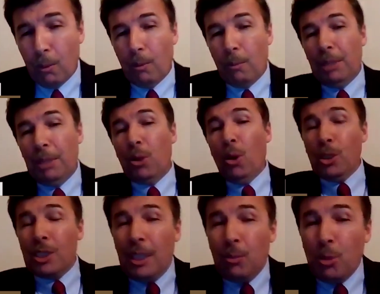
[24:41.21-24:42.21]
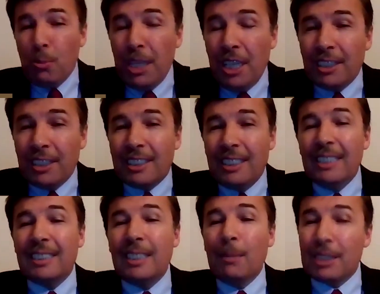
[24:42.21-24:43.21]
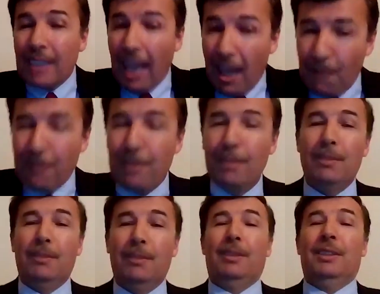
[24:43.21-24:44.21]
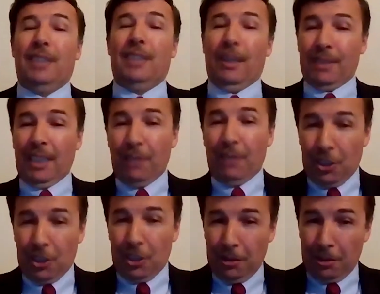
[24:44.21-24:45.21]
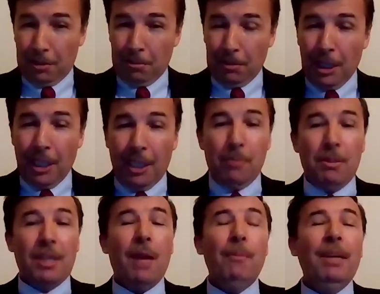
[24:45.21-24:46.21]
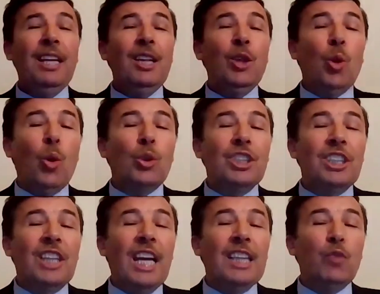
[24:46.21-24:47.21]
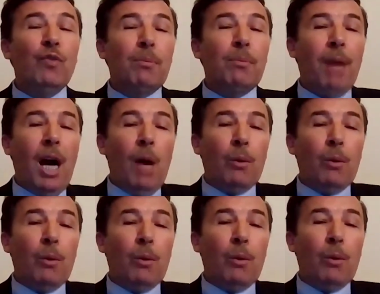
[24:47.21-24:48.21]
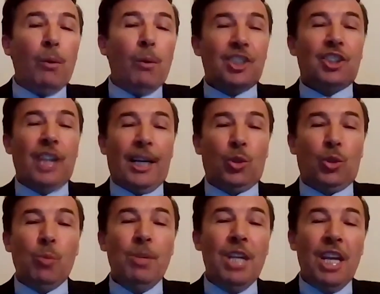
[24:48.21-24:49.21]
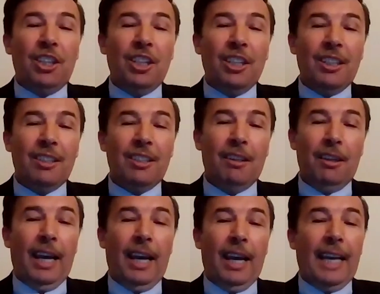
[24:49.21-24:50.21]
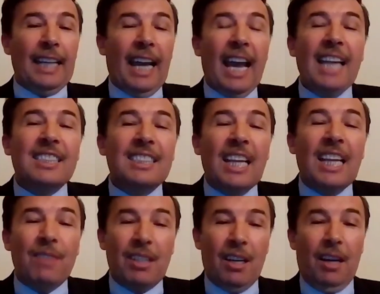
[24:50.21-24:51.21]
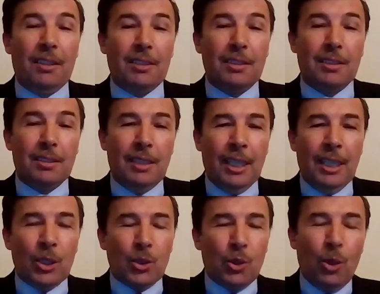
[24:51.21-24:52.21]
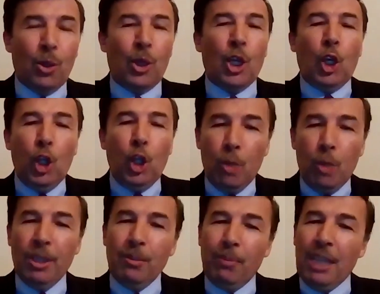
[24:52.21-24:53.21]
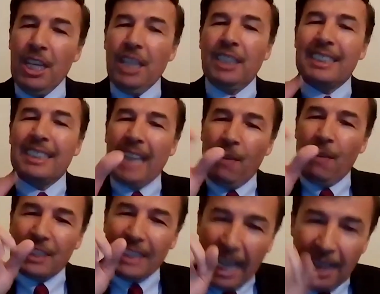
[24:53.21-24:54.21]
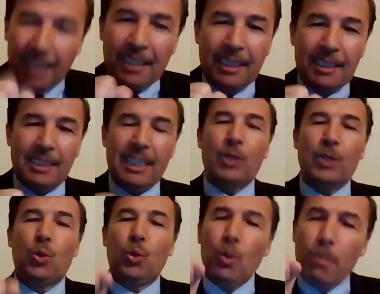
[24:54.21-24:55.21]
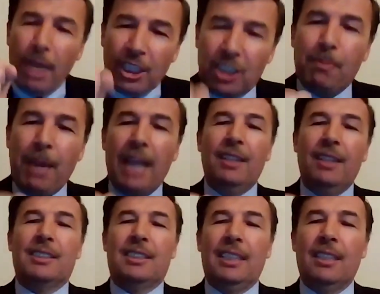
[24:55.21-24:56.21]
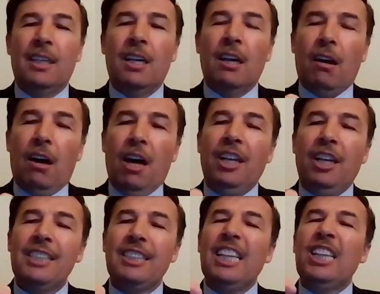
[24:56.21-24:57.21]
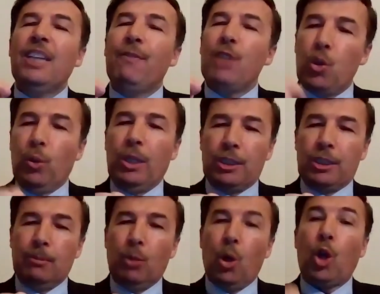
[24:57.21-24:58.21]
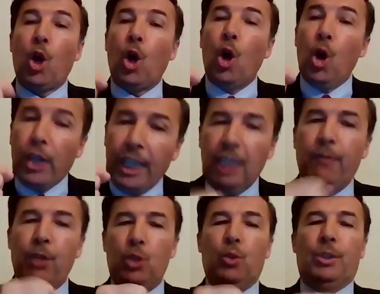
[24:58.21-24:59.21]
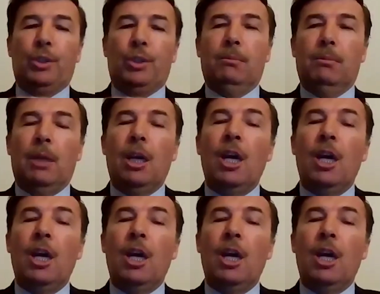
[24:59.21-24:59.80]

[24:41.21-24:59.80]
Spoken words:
because human being sees himself self-sufficient, he become intoxicated with power and start dominating and enslaving others. So human being's self-centeredness and too much dependency on his individualism or her individualism,